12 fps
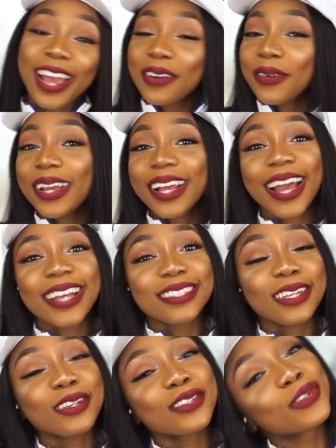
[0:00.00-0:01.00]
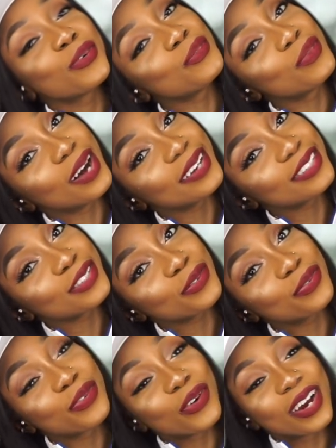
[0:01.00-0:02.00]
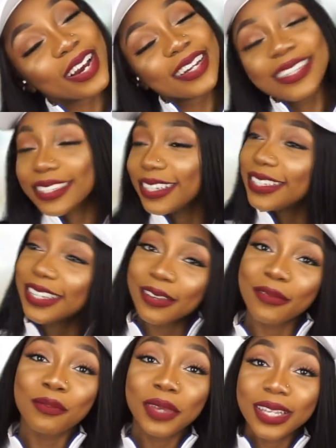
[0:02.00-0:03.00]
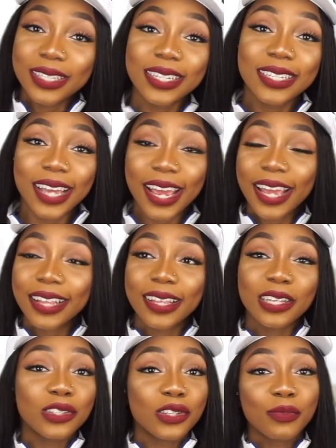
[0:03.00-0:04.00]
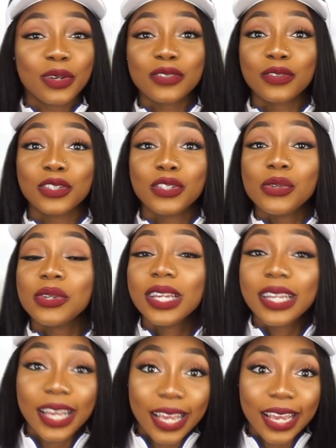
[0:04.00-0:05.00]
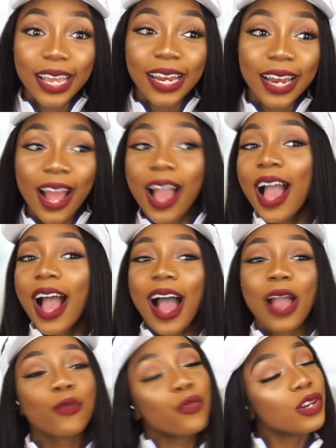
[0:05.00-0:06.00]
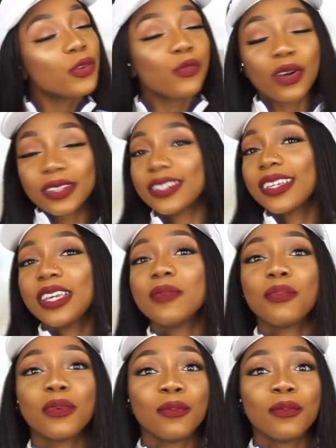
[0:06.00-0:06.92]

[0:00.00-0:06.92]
Anyway, guys, thank you so much for listening to me today. Thank you so much for tuning in. I really want to keep